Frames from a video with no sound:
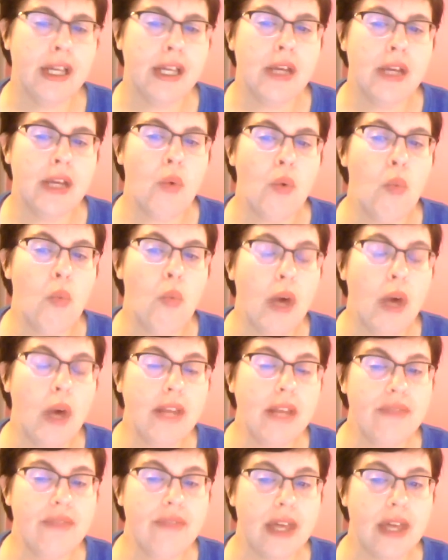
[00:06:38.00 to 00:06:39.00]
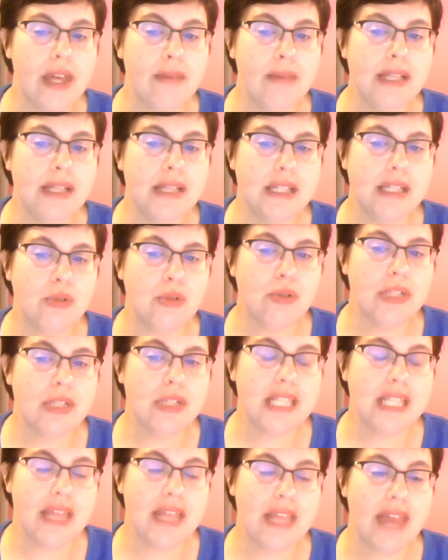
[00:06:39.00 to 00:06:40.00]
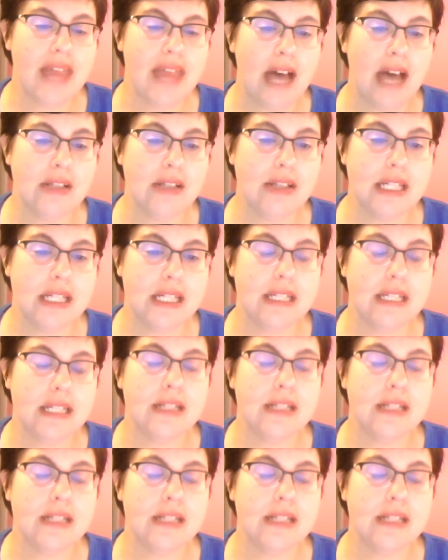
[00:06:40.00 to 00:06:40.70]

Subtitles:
One of them is equal to 10,000.